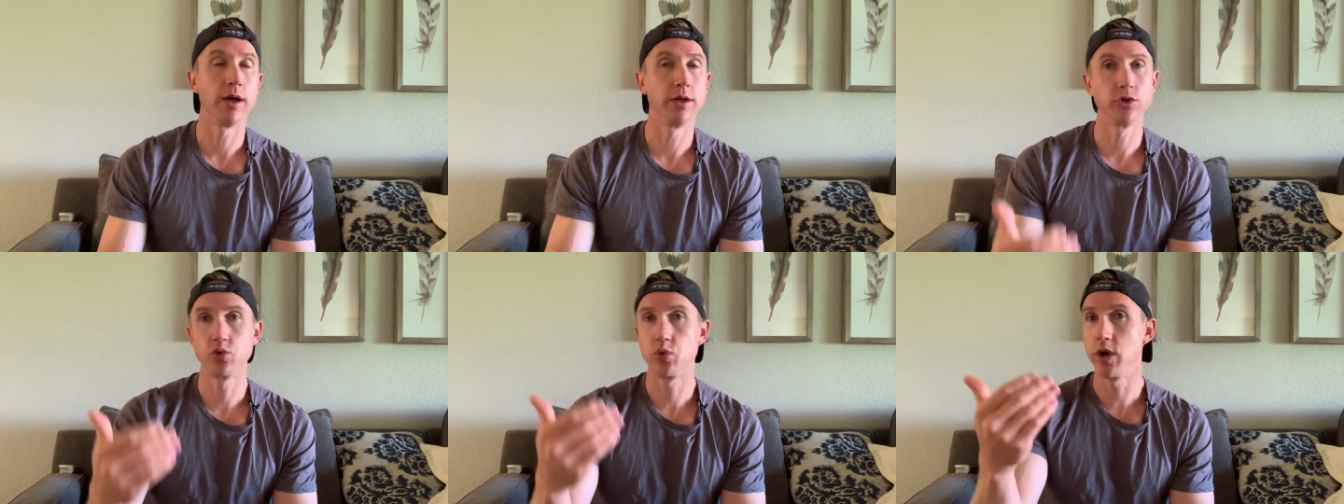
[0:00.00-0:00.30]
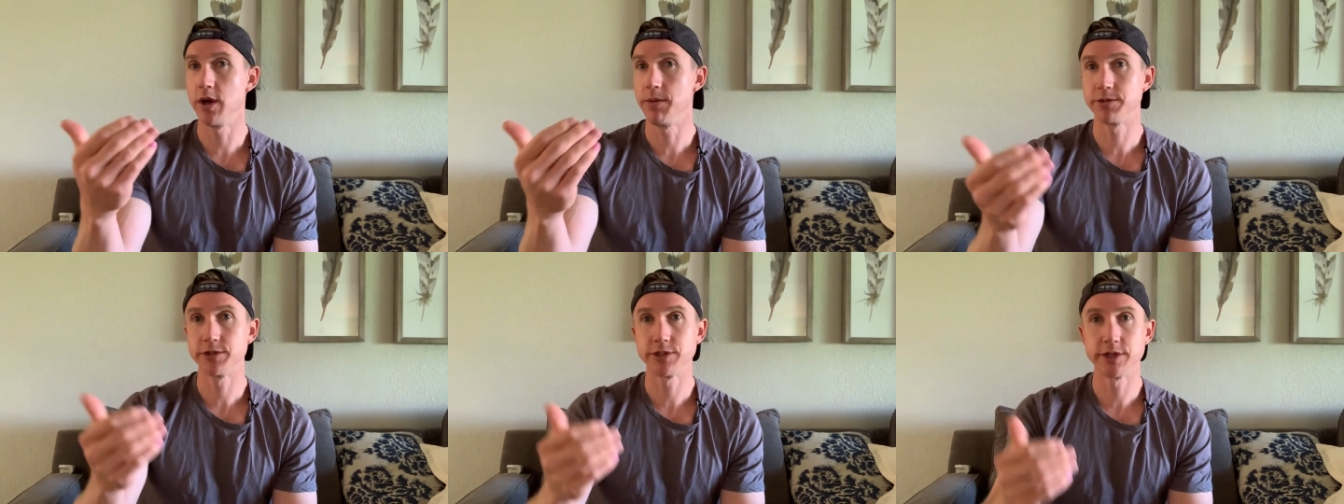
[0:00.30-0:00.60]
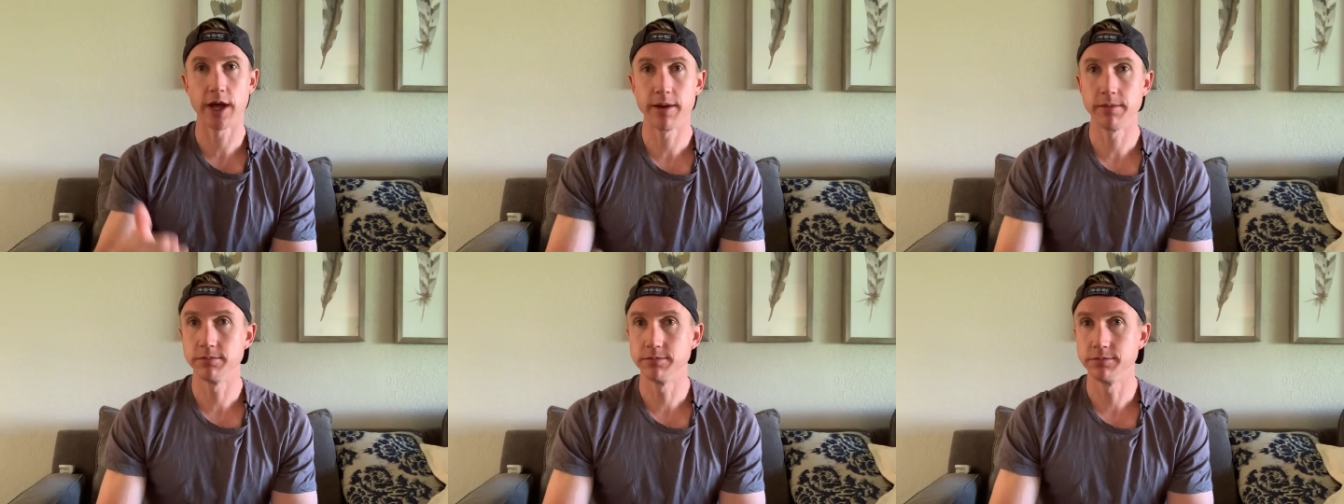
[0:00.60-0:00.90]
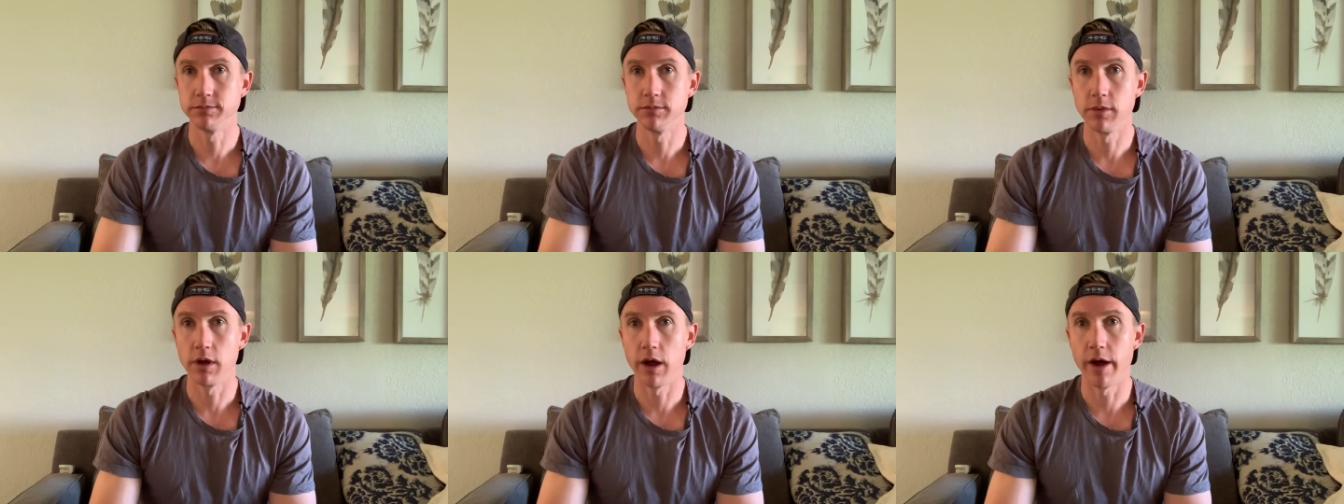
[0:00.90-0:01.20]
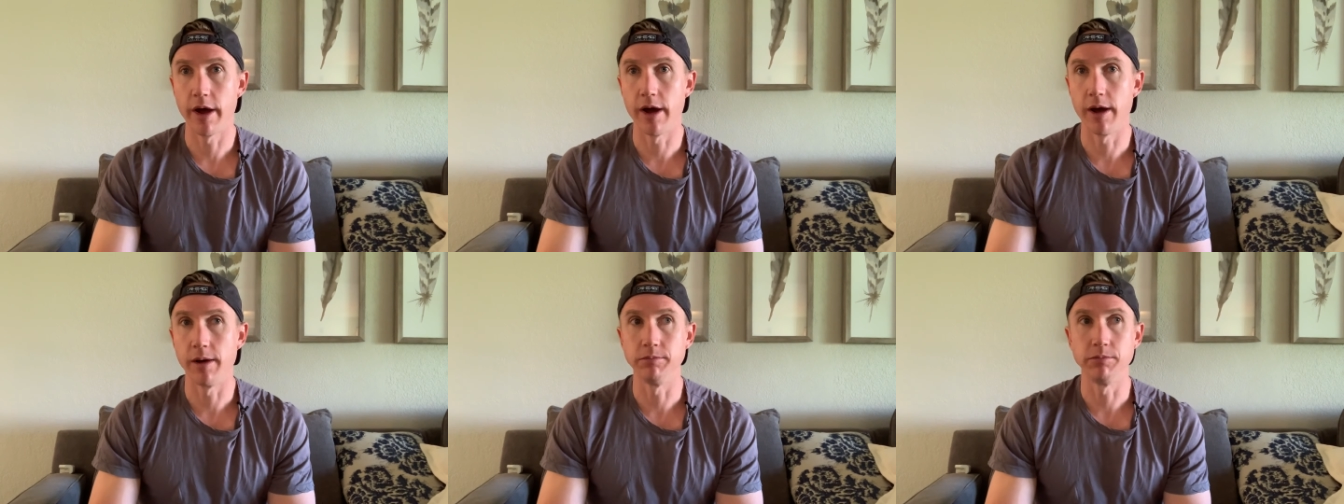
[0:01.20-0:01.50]

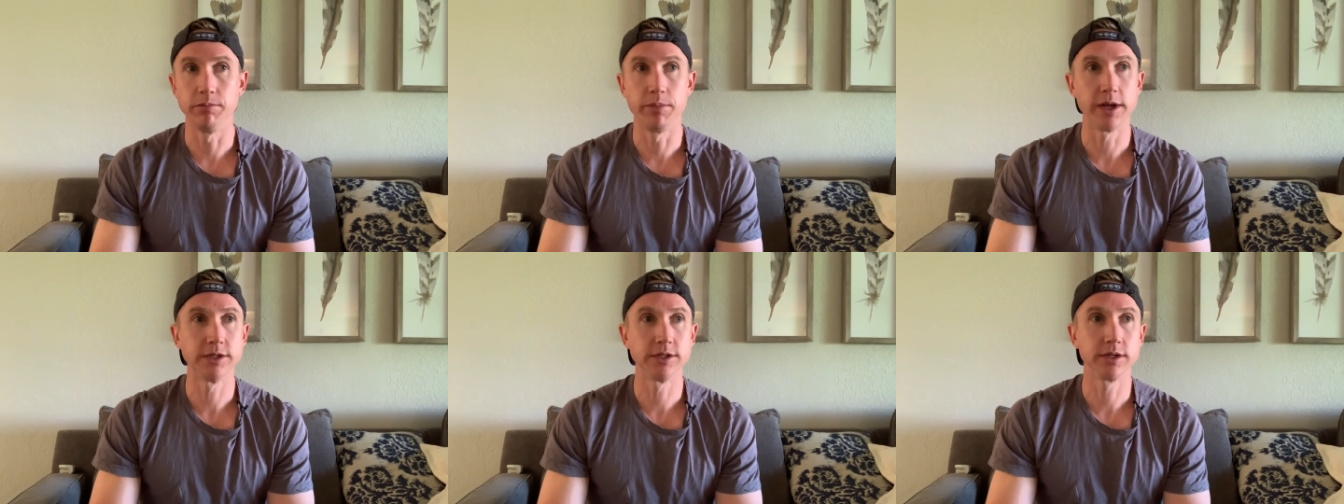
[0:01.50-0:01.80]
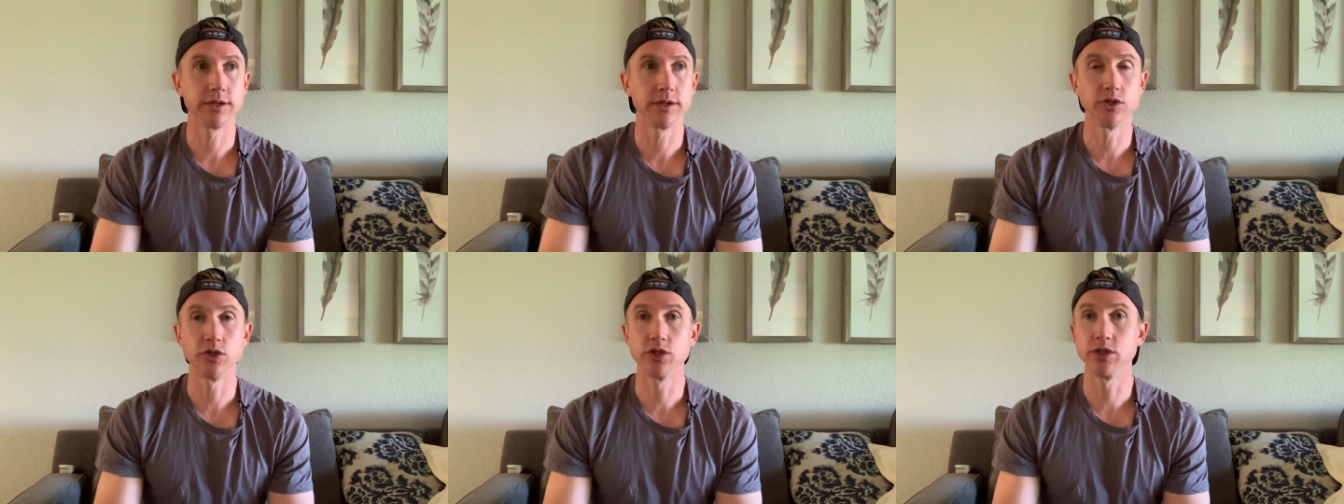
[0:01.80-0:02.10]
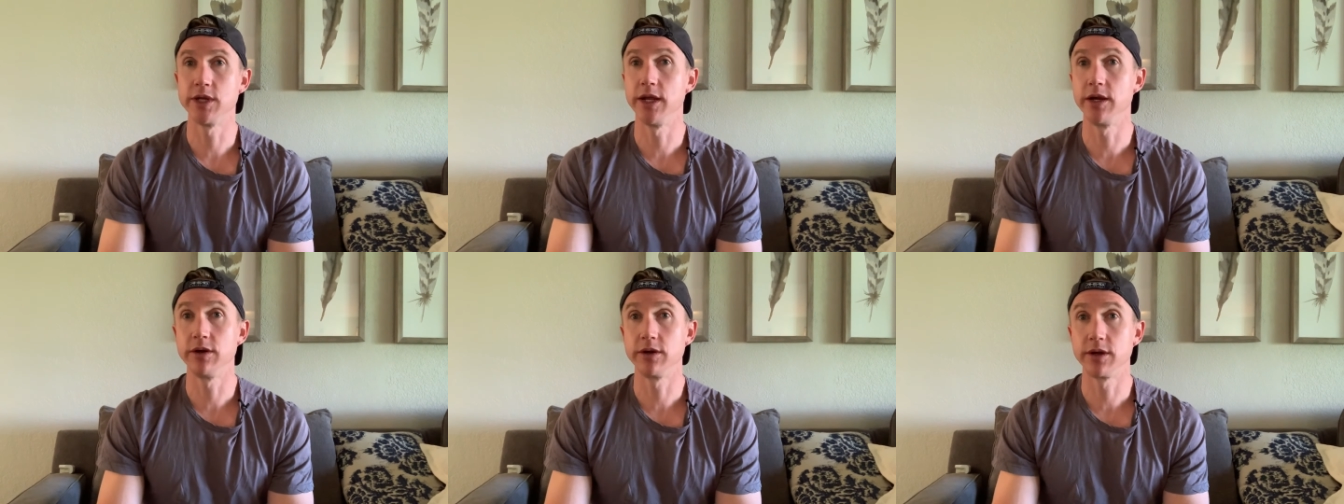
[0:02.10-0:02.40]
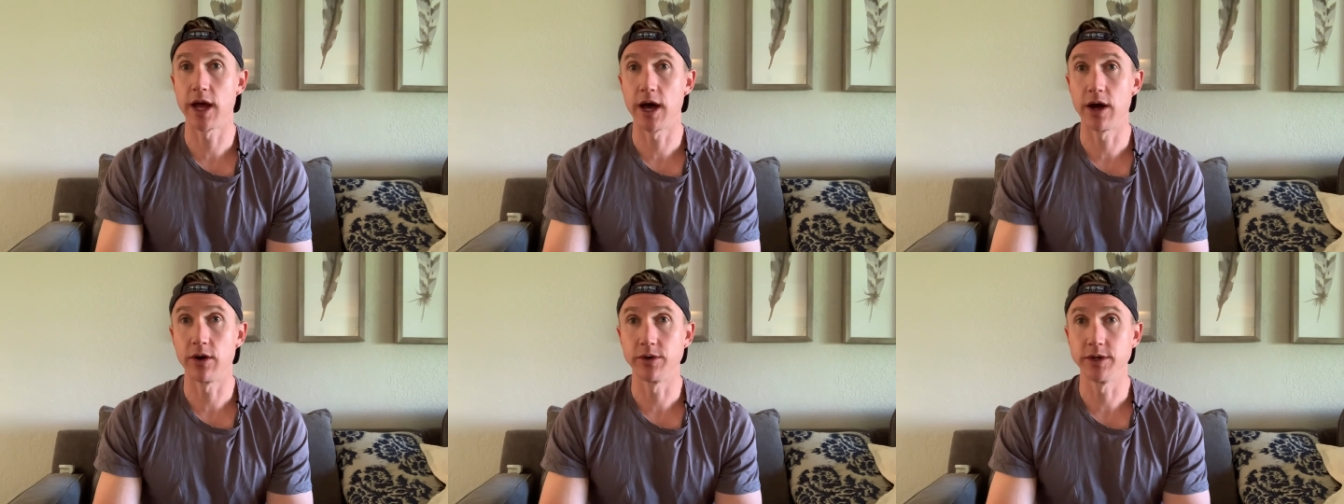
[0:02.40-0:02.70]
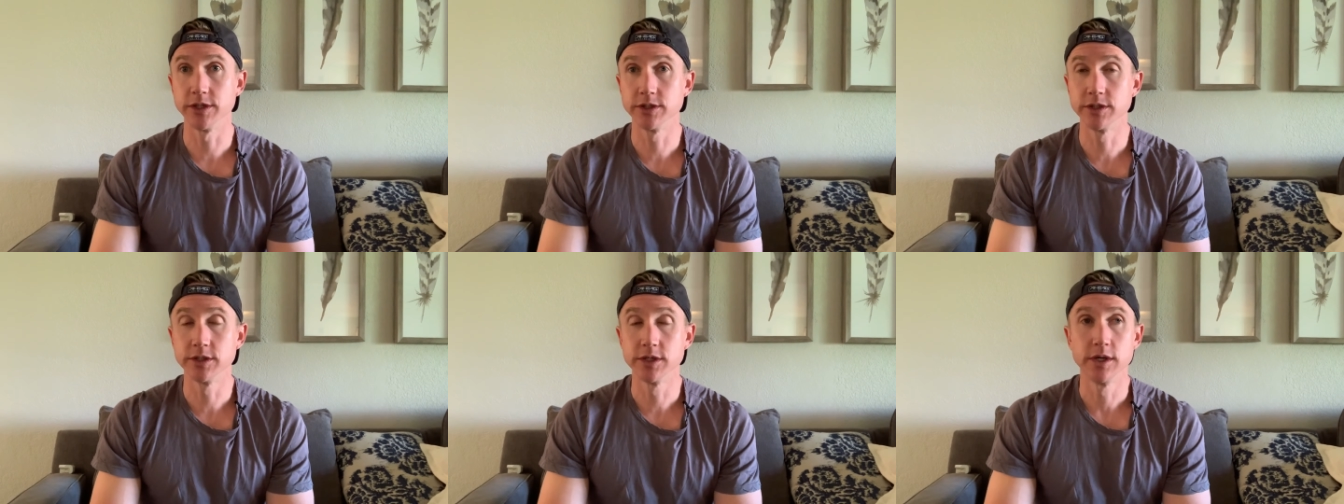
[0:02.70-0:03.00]
20%, basically just take your
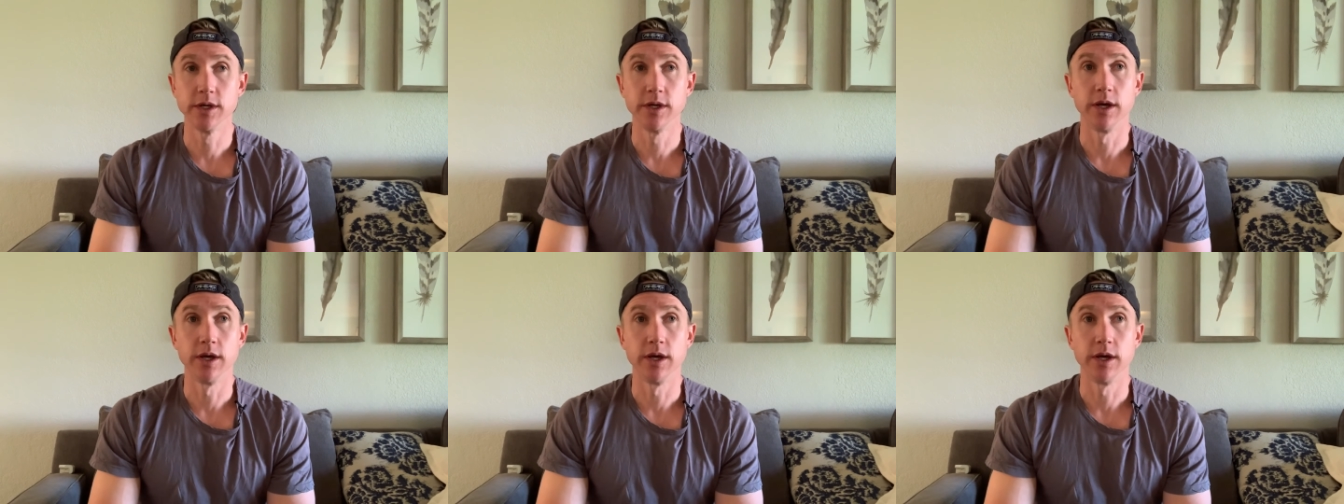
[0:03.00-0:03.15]
calories